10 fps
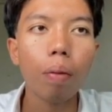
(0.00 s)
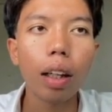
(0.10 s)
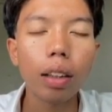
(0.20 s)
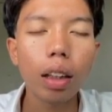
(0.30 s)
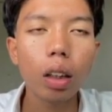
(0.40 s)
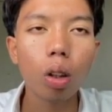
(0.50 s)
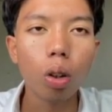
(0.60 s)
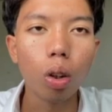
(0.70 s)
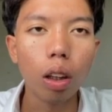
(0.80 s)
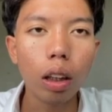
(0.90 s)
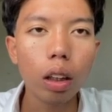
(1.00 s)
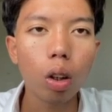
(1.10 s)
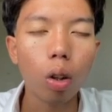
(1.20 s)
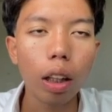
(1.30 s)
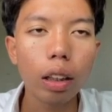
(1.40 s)
access control lists
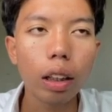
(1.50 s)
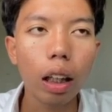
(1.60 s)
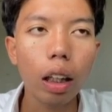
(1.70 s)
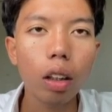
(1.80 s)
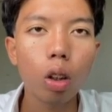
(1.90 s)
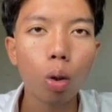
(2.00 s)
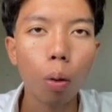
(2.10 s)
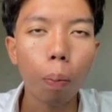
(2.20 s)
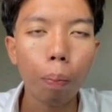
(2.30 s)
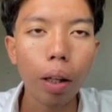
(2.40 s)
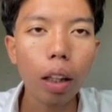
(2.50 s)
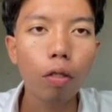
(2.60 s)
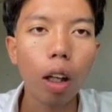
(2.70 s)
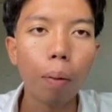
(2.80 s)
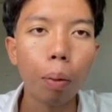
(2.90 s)
or SCLs to manage
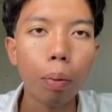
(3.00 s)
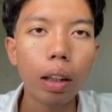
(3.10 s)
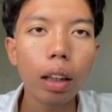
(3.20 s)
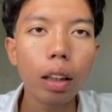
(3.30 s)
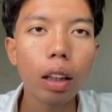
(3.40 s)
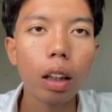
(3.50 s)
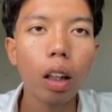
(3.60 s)
file permissions,